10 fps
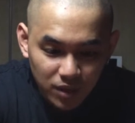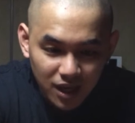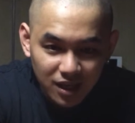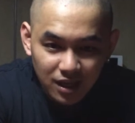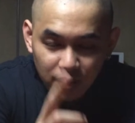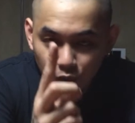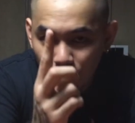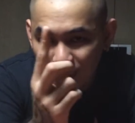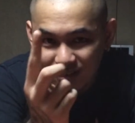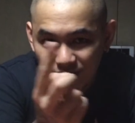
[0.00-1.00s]
pin and the
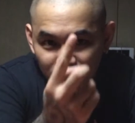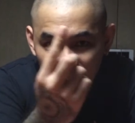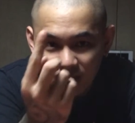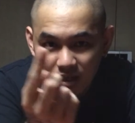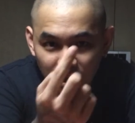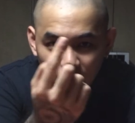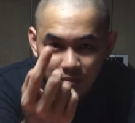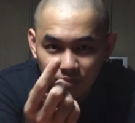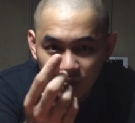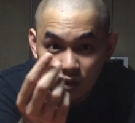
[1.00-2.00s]
relatively
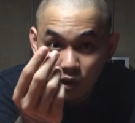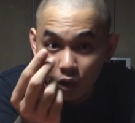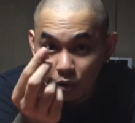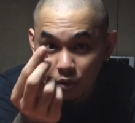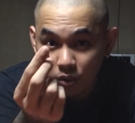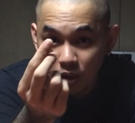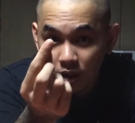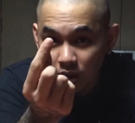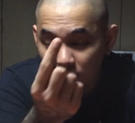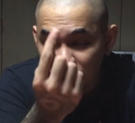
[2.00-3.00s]
low
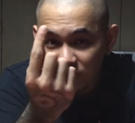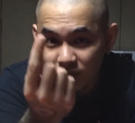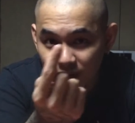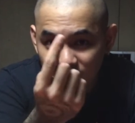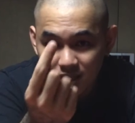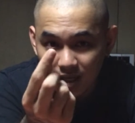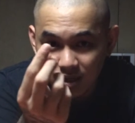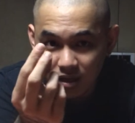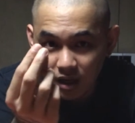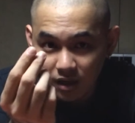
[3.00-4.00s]

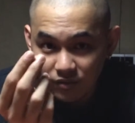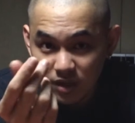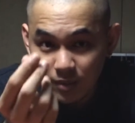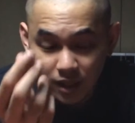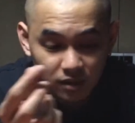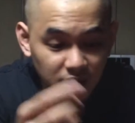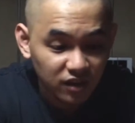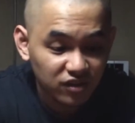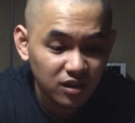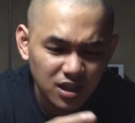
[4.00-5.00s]
510 female
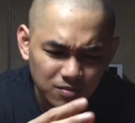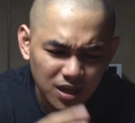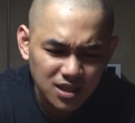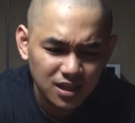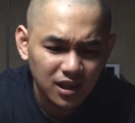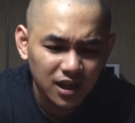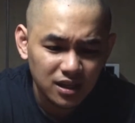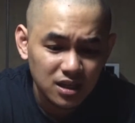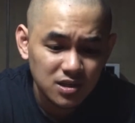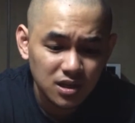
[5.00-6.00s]
connection, it makes it a lot
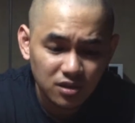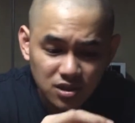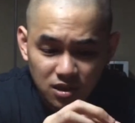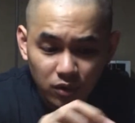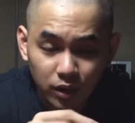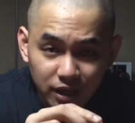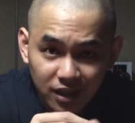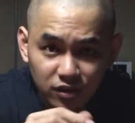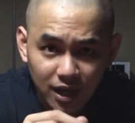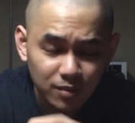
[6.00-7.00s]
easier to
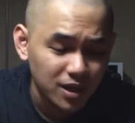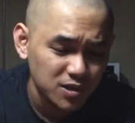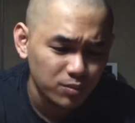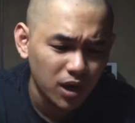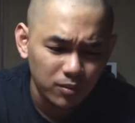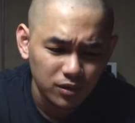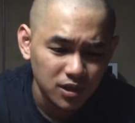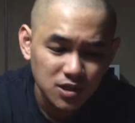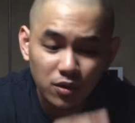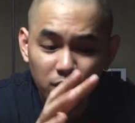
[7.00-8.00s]
orient your atomizer properly.
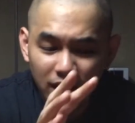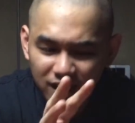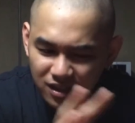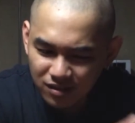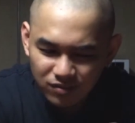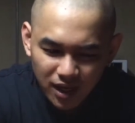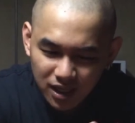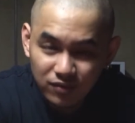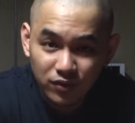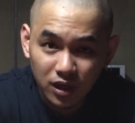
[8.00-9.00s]
So I
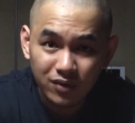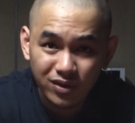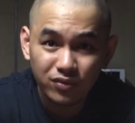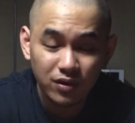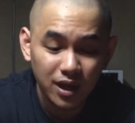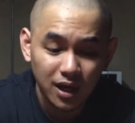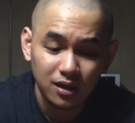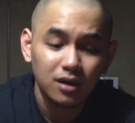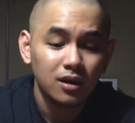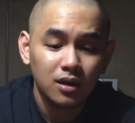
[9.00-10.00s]
can forgive it for that.